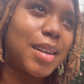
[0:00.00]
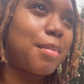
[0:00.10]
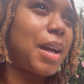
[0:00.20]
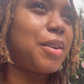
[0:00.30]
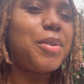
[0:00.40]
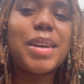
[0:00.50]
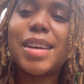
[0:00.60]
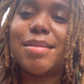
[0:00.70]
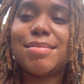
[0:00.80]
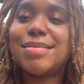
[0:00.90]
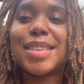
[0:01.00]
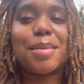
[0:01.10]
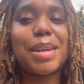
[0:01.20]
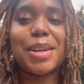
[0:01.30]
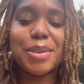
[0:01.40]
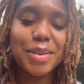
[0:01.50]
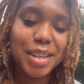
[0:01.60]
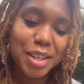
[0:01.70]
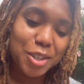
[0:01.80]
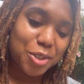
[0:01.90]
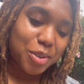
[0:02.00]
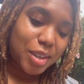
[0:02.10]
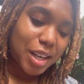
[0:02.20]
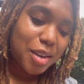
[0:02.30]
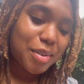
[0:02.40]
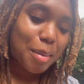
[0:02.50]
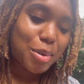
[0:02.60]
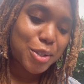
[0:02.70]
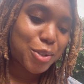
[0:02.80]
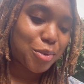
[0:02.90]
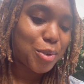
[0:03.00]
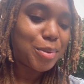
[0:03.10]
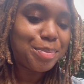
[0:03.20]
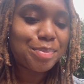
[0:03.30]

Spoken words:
I'm not doing it. I'm not doing it. Sure enough, I pushed through.